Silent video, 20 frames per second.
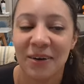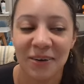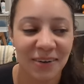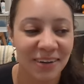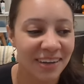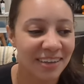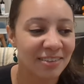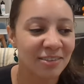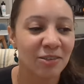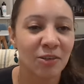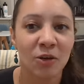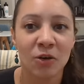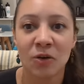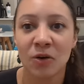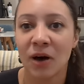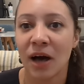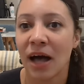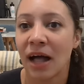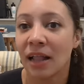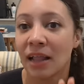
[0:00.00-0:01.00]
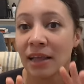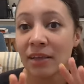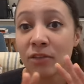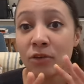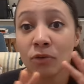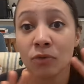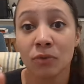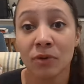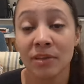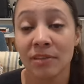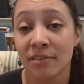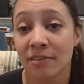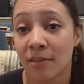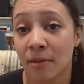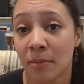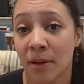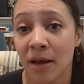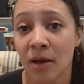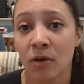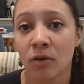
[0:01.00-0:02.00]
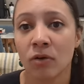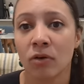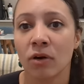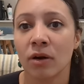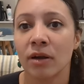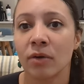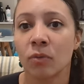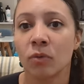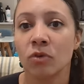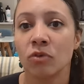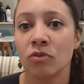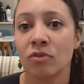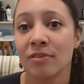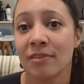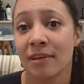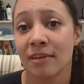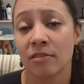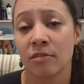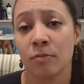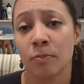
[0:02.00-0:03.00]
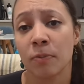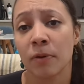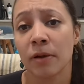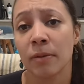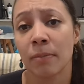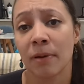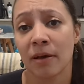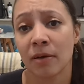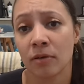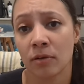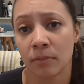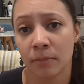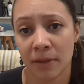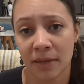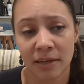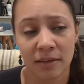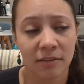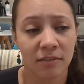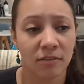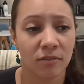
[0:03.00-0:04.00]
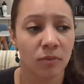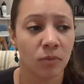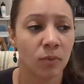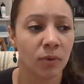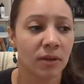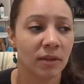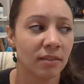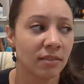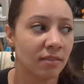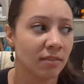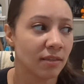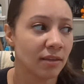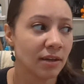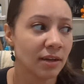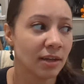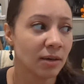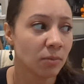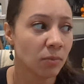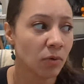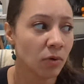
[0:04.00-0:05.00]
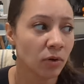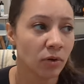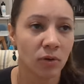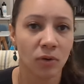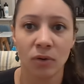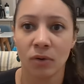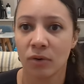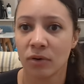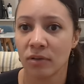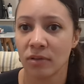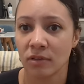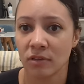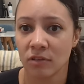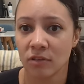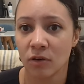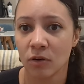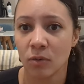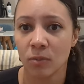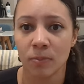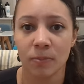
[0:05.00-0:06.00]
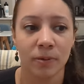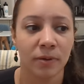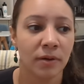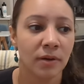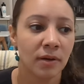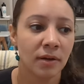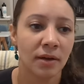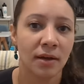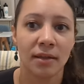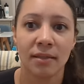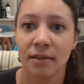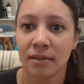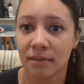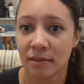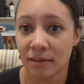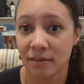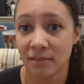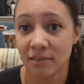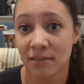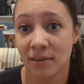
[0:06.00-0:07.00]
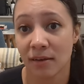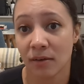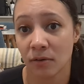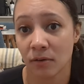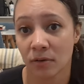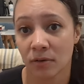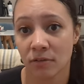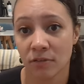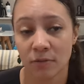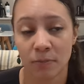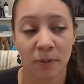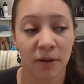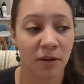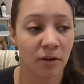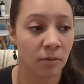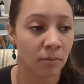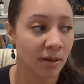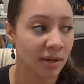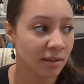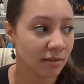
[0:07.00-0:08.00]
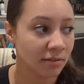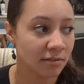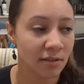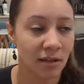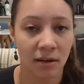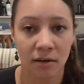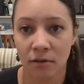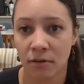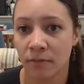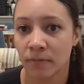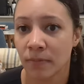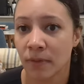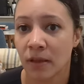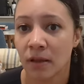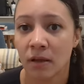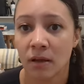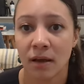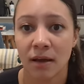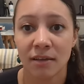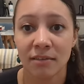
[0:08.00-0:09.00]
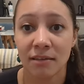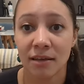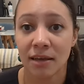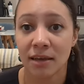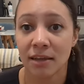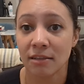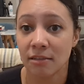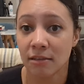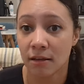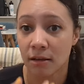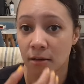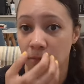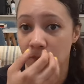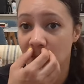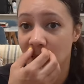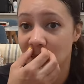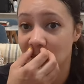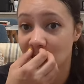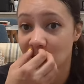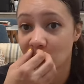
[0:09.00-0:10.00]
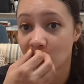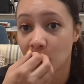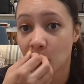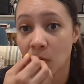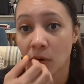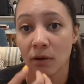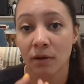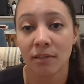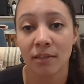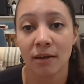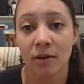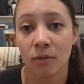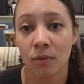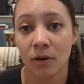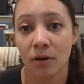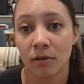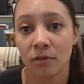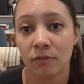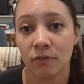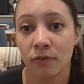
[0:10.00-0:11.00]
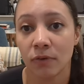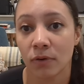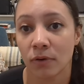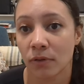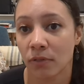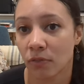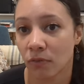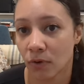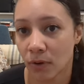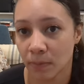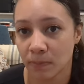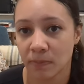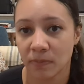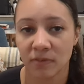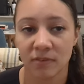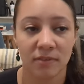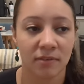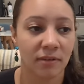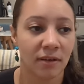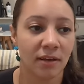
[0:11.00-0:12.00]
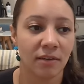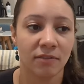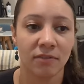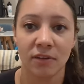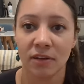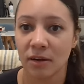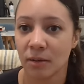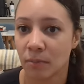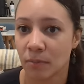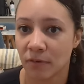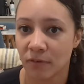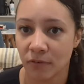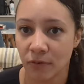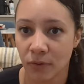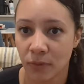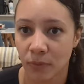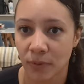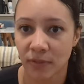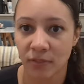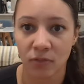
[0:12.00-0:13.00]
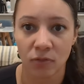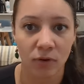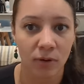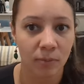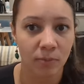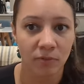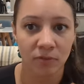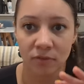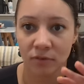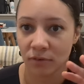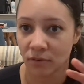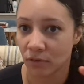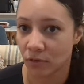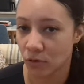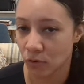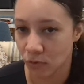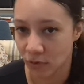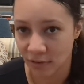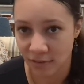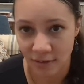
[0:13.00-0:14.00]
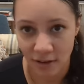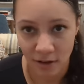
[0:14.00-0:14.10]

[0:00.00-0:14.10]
okay, so I'll either rinse them out or I will use that spray bottle mix with the neem oil or the soap, and that tends to get rid of spider mites. Now, as a heads up, that doesn't work that well for thrips. I've done it before with thrips. You rinse